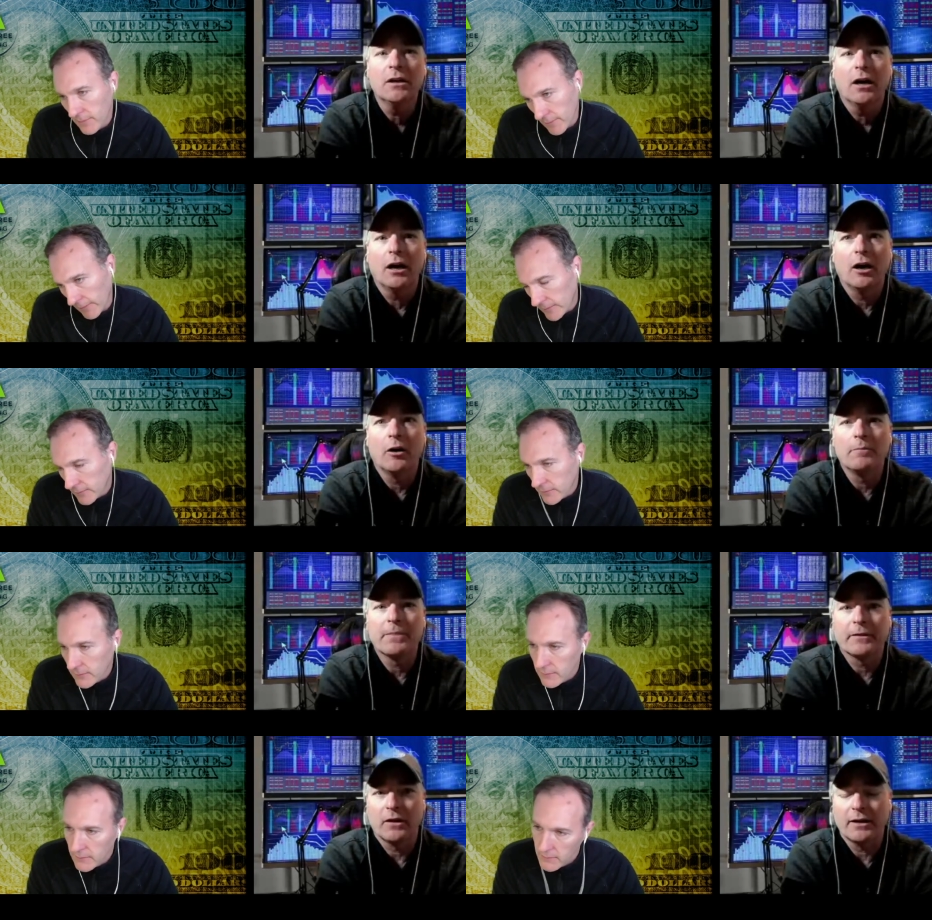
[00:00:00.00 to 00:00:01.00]
Speaker 1: Um,
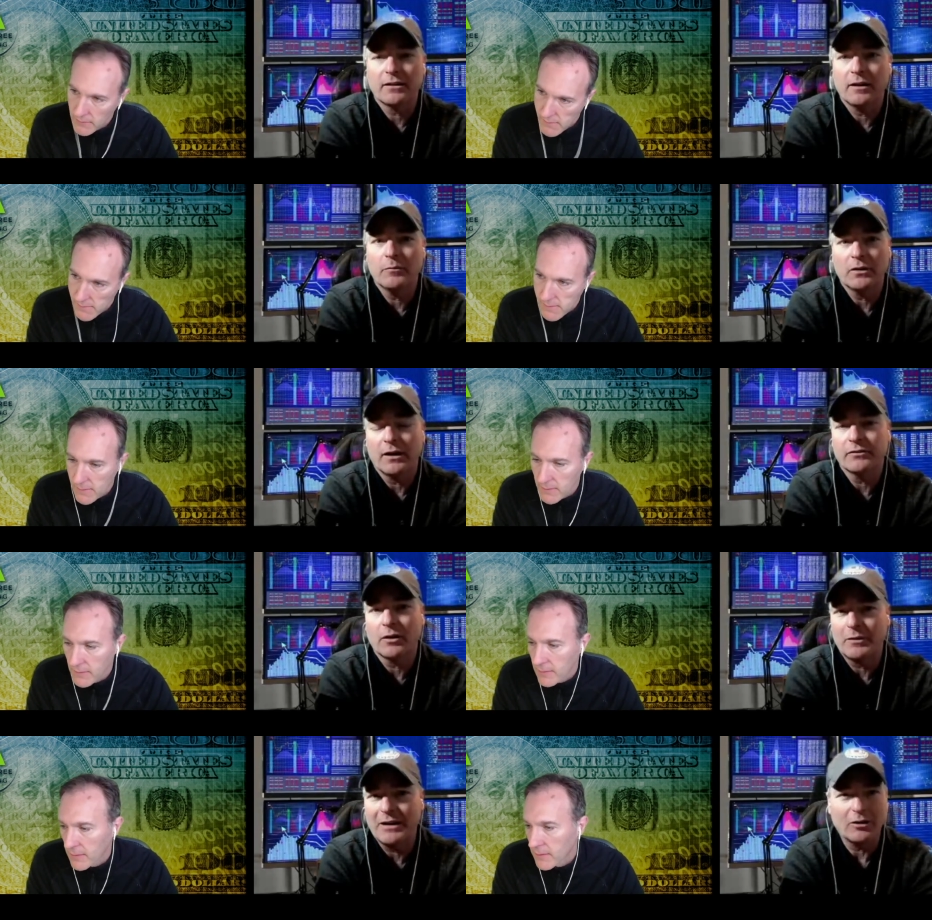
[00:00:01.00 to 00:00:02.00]
a lot came, a lot of
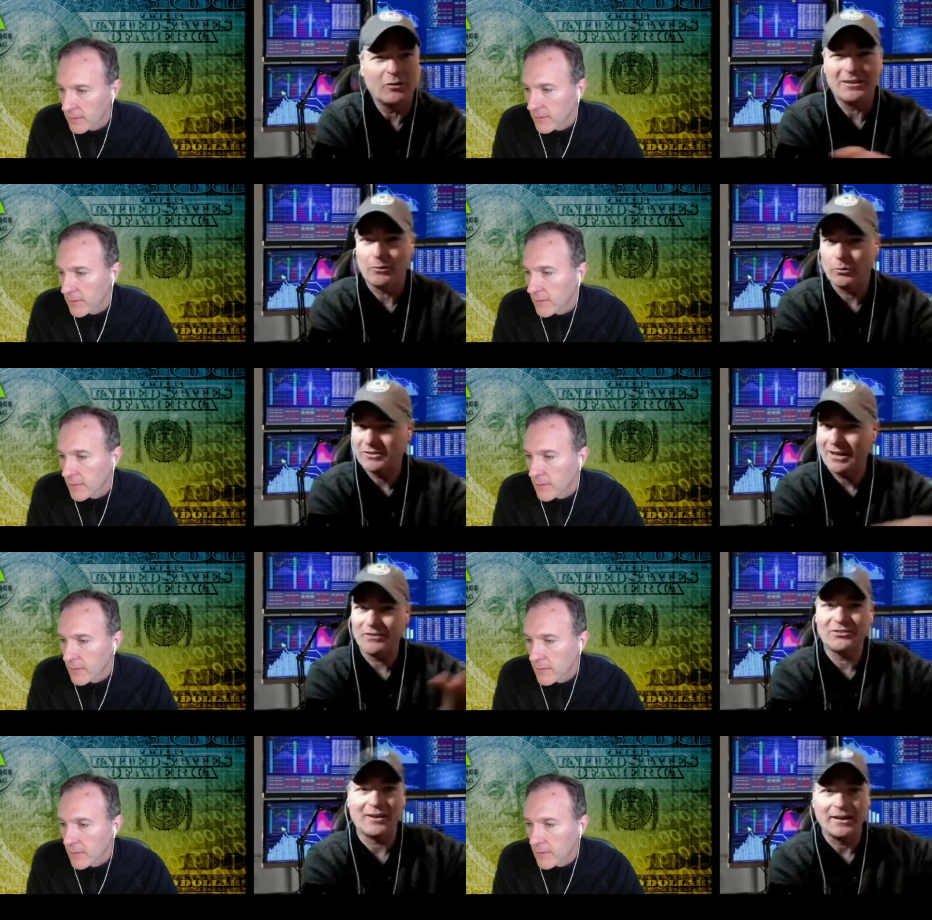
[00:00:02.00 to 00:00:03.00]
coming out. It's been it was kind
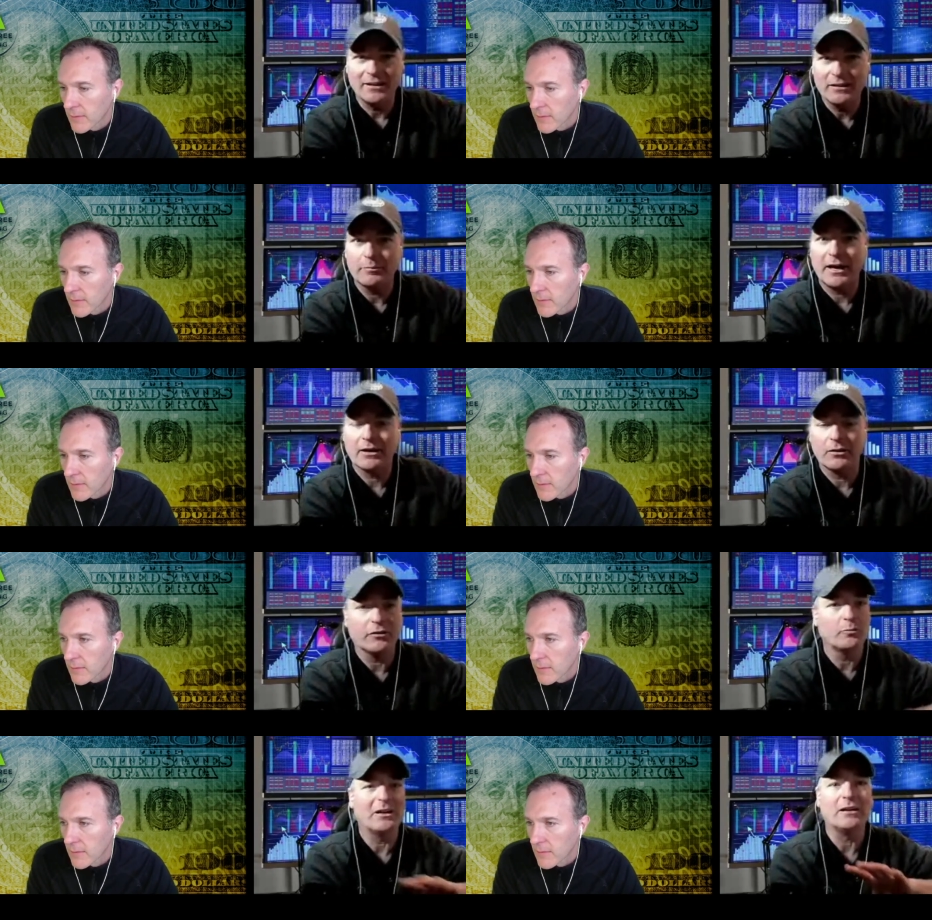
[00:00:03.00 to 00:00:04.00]
of silent in the background.
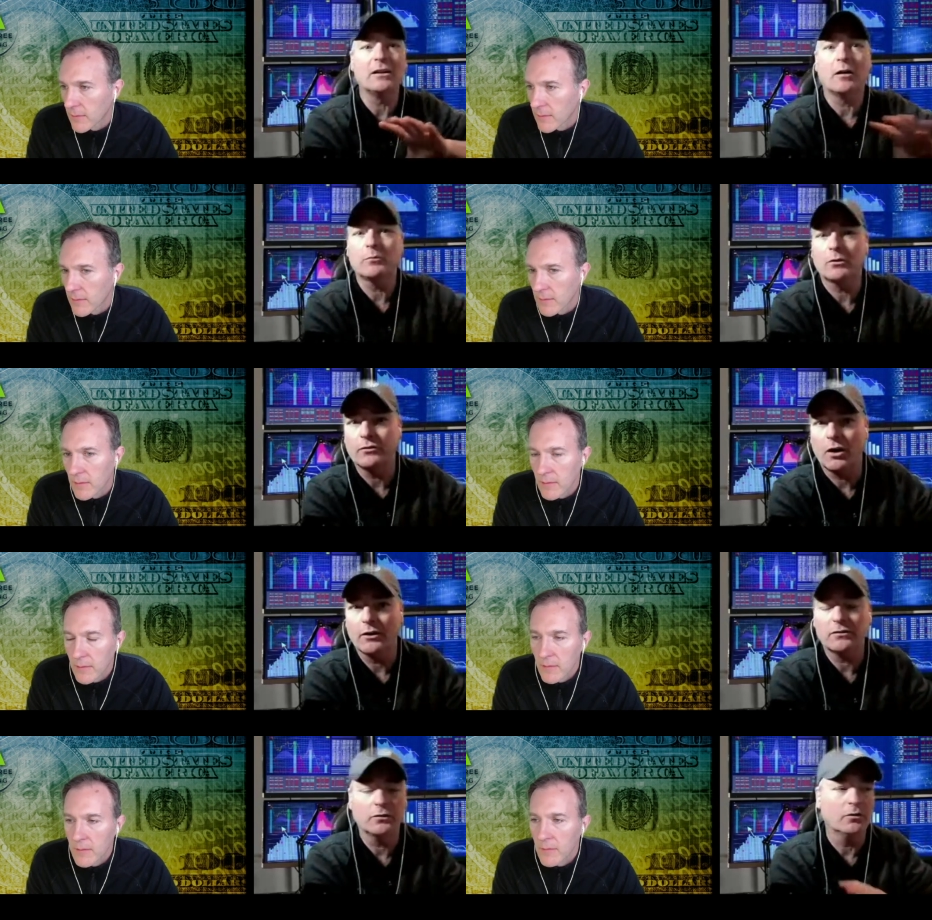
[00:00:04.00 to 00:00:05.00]
There's been a number of
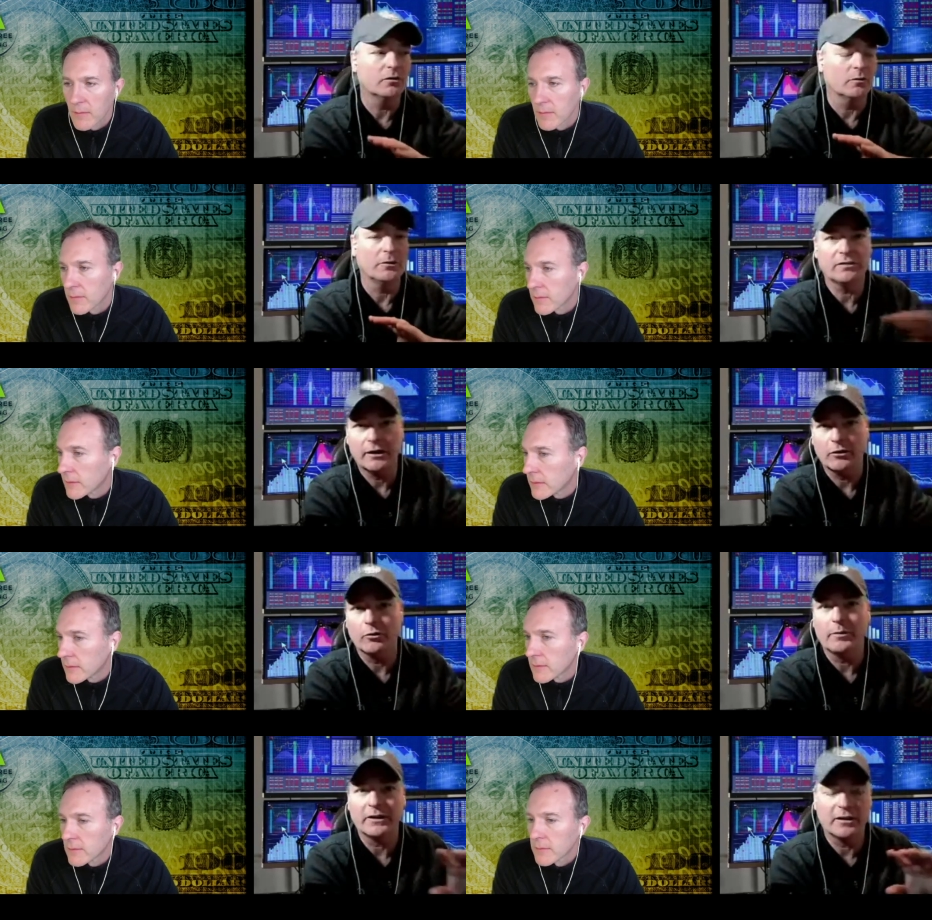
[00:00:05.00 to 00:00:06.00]
lawsuits that have been
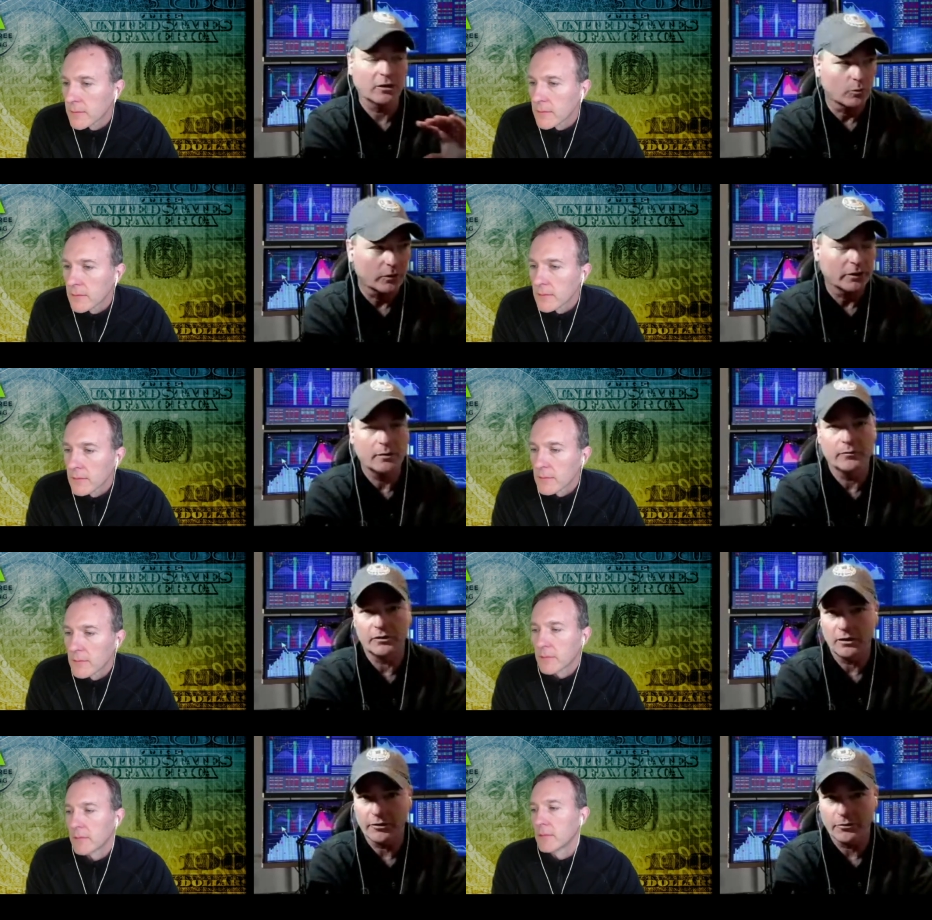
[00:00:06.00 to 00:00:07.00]
settled by Keller Williams
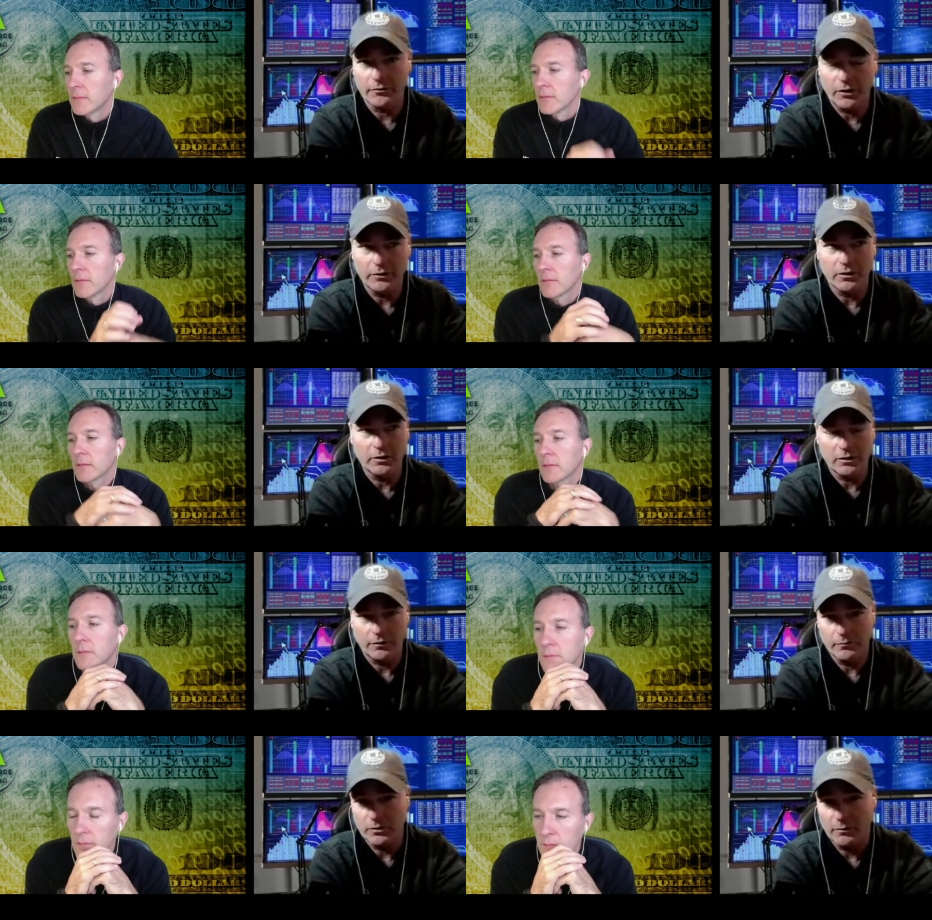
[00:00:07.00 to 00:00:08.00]
and another a, uh, a uh, uh,
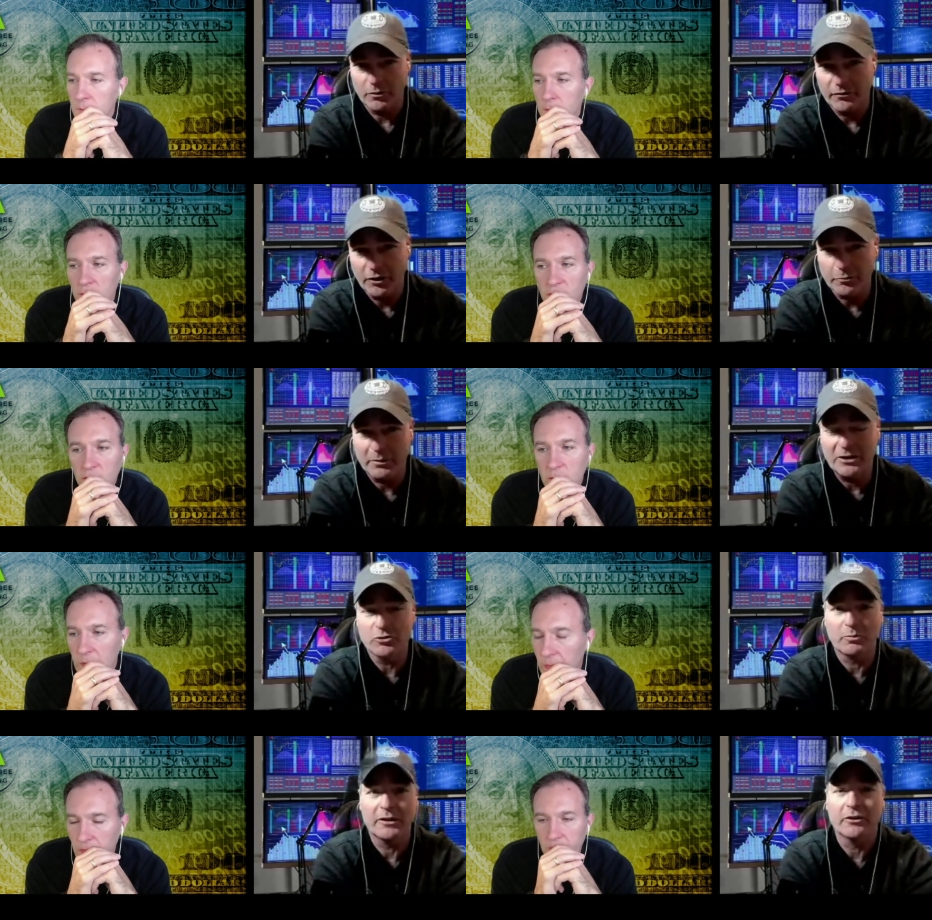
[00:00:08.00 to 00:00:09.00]
number of other
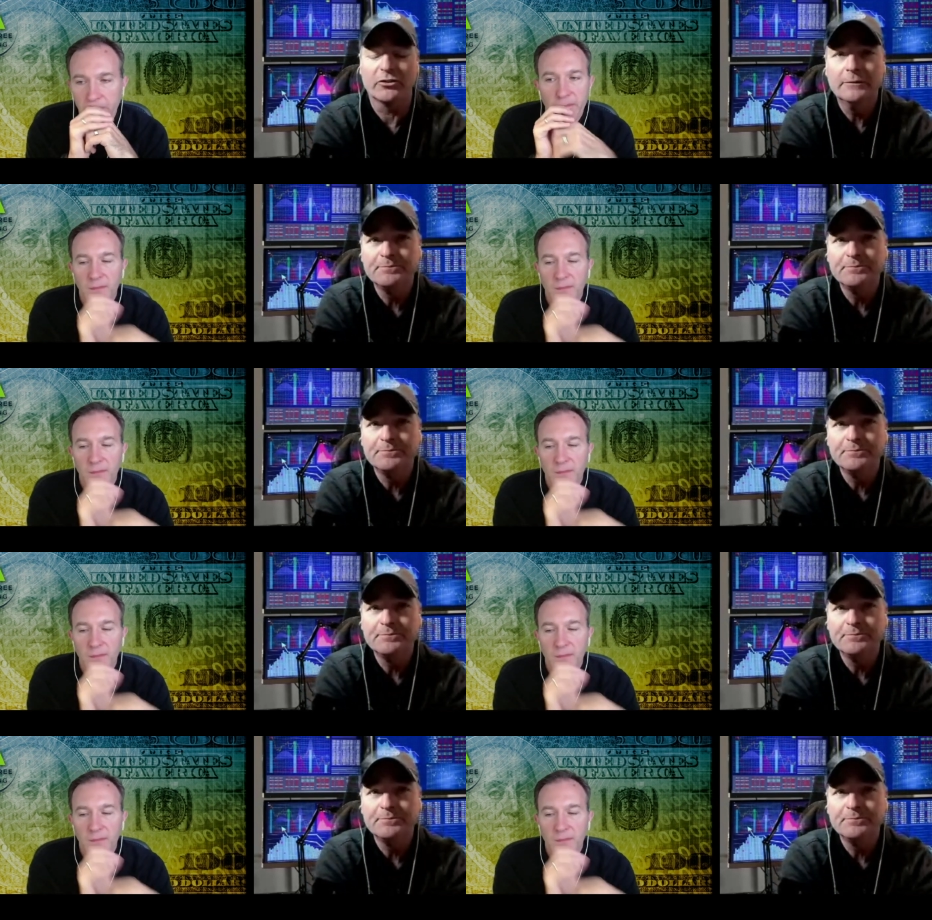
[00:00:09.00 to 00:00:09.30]
major players